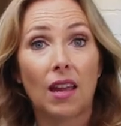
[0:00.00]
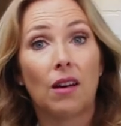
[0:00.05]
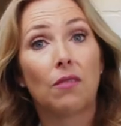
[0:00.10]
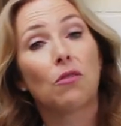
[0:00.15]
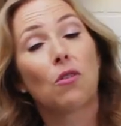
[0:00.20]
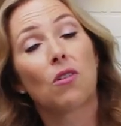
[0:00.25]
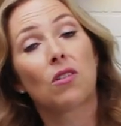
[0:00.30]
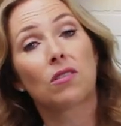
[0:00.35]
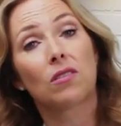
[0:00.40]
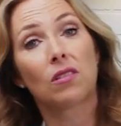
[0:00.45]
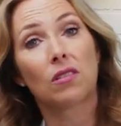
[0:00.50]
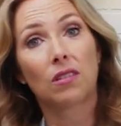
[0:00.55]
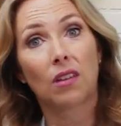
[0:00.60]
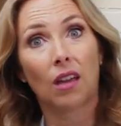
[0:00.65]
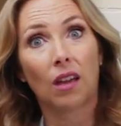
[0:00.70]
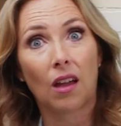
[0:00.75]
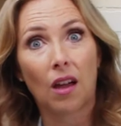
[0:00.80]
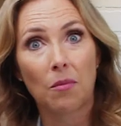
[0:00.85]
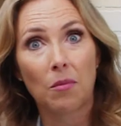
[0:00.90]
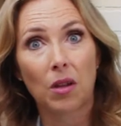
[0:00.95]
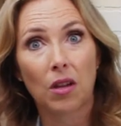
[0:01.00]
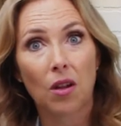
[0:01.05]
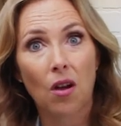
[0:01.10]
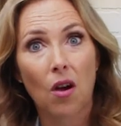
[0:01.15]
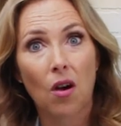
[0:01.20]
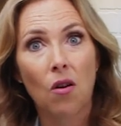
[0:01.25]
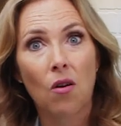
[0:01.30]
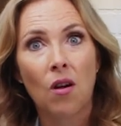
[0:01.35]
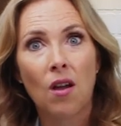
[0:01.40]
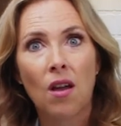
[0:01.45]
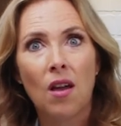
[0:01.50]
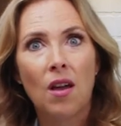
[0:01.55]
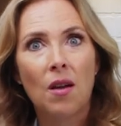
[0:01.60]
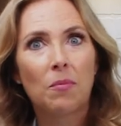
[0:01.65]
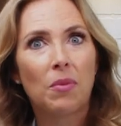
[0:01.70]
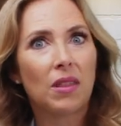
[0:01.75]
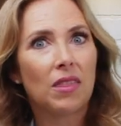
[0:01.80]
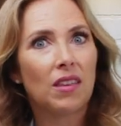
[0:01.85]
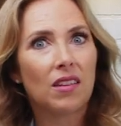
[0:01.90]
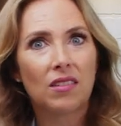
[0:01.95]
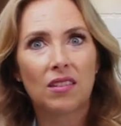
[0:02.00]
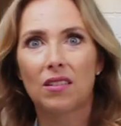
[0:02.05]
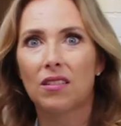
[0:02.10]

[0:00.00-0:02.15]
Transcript: And of course, this can come and go, but this